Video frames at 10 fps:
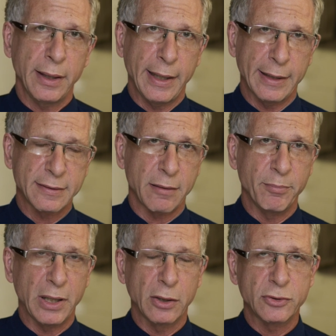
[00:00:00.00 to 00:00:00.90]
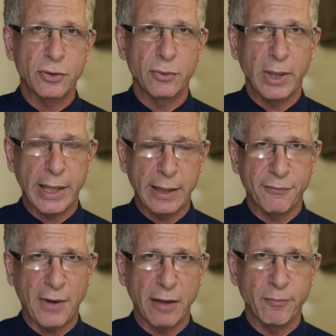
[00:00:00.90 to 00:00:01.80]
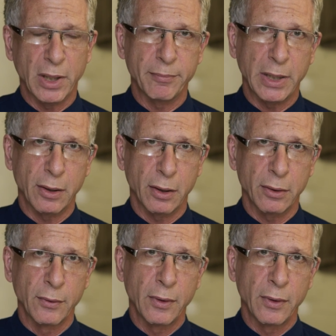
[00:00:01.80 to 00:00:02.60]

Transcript: as compared to 85mm,